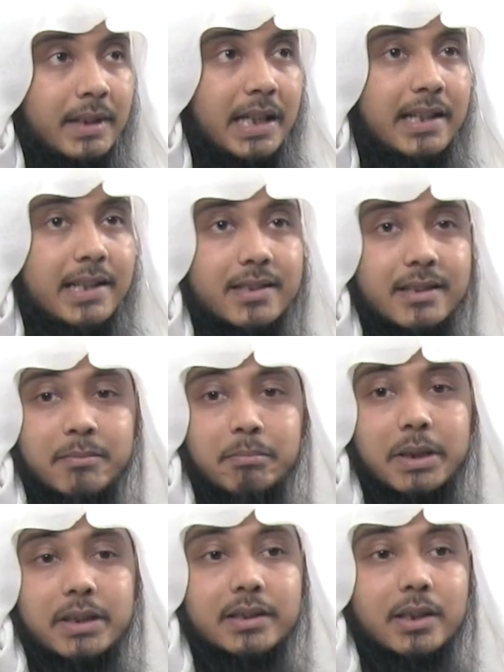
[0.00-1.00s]
It doesn't
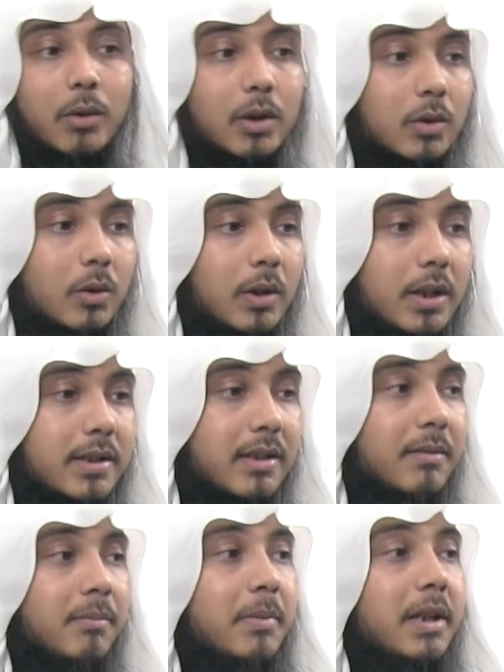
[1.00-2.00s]
embed tawakkul, it
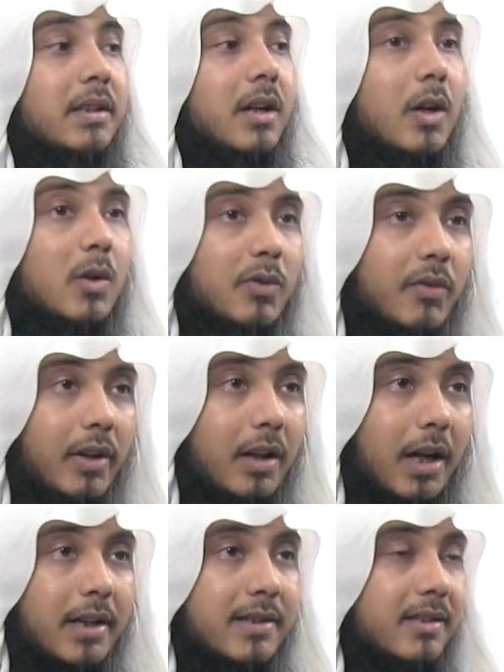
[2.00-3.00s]
doesn't embed khawf of
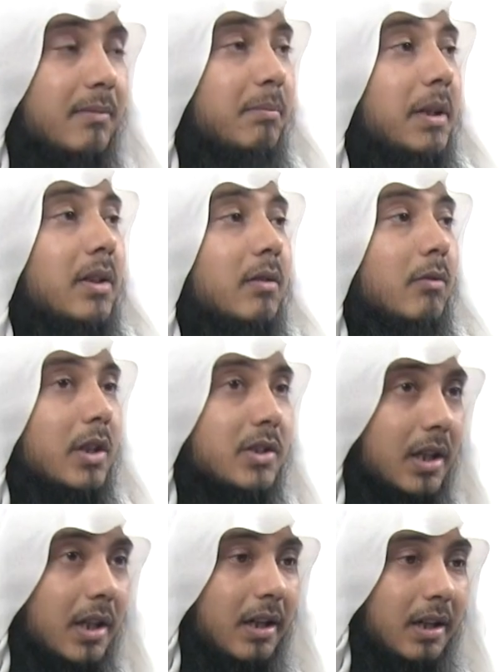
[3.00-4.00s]
Allah, it doesn't embed
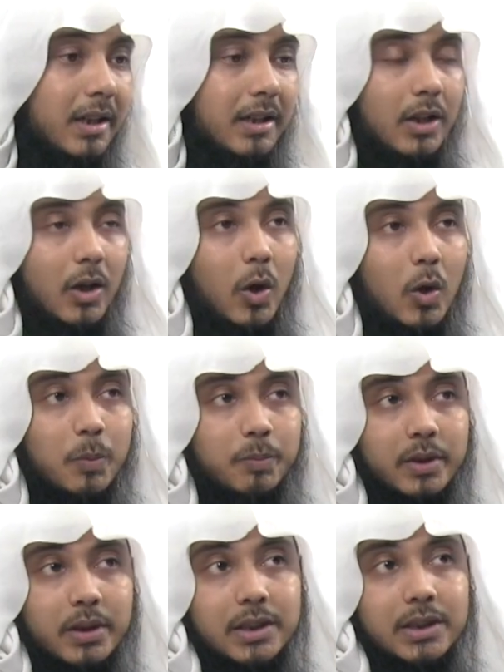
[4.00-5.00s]
raja,
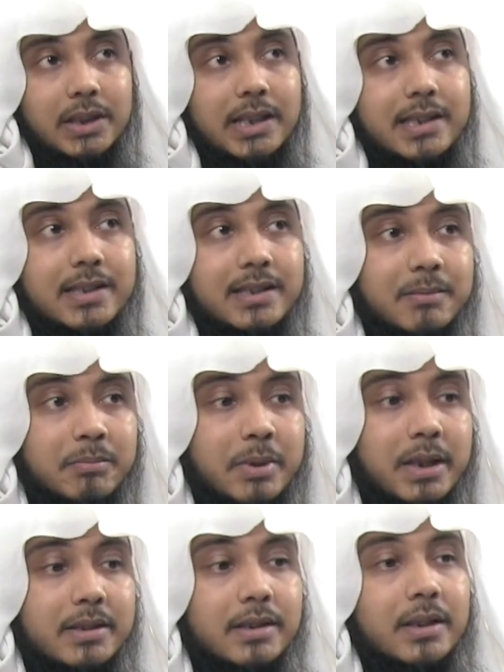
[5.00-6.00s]
hope, it doesn't
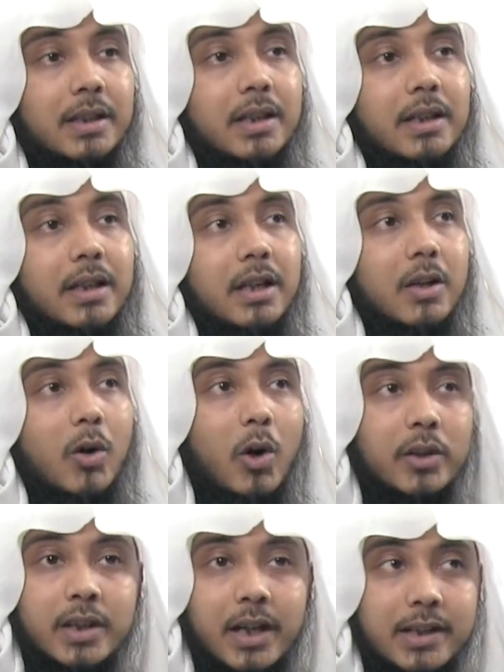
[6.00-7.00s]
embed
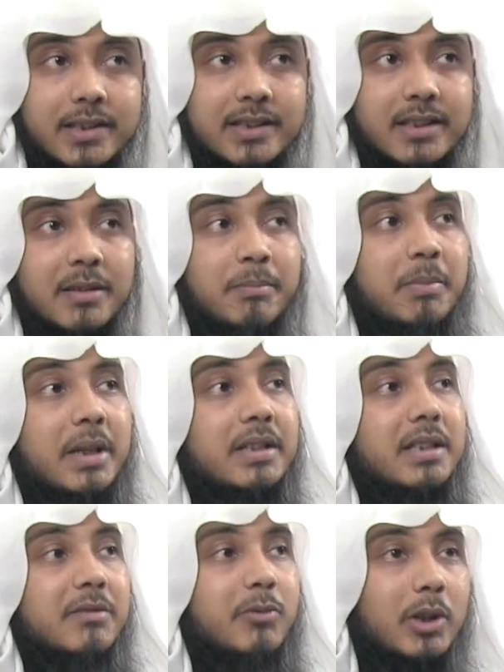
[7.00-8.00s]
honor, it doesn't
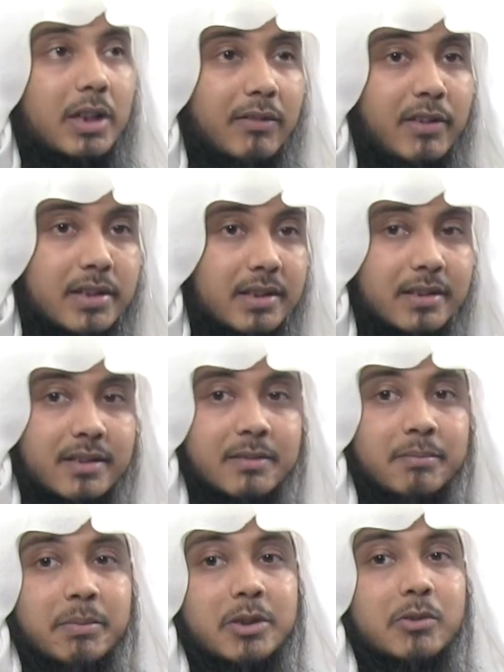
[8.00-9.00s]
embed forgiveness, it
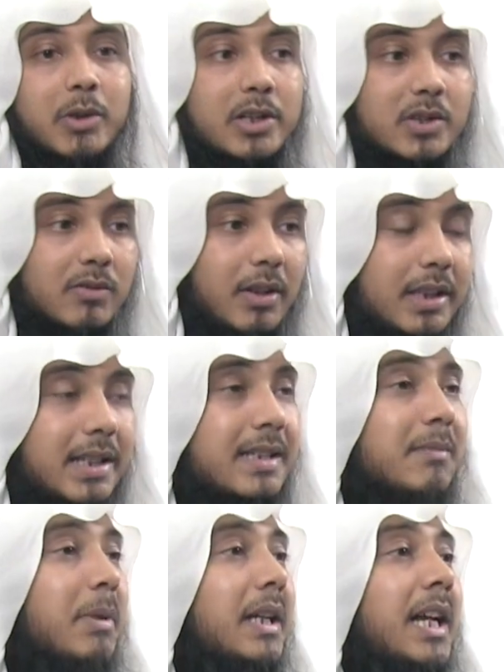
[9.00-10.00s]
doesn't embed grace of Allah, it
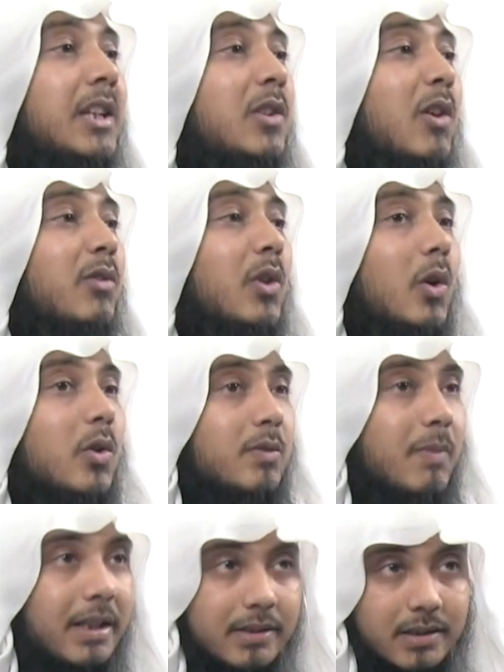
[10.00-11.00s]
doesn't embed any of those
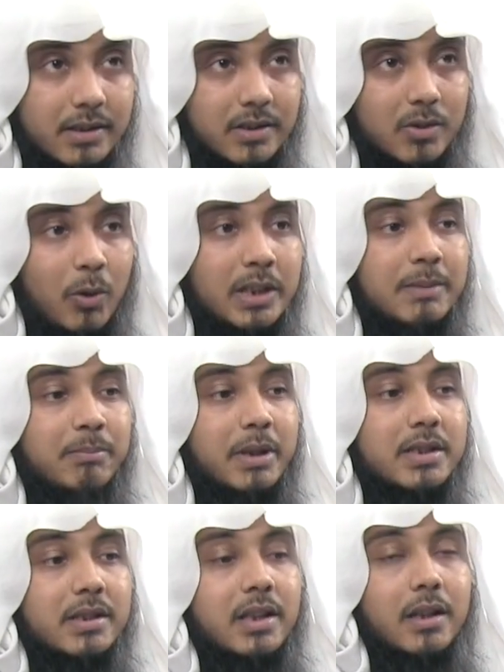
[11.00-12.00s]
matters, it only
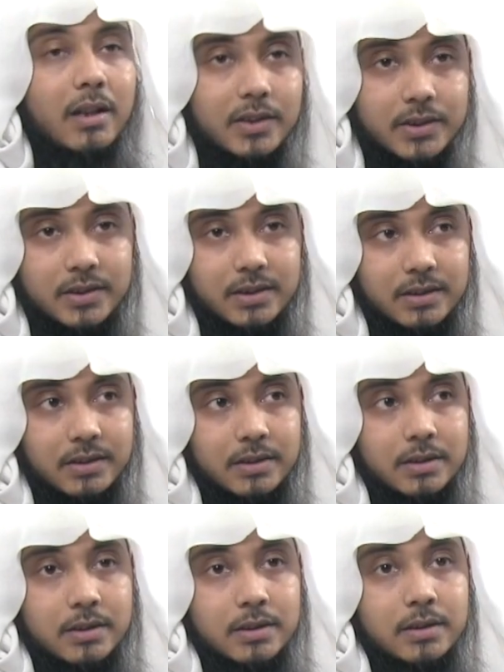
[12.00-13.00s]
embeds ikhlas.
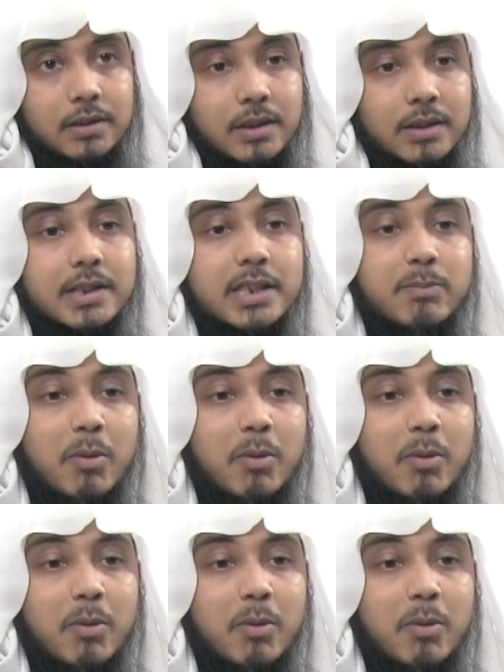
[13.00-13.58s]
This is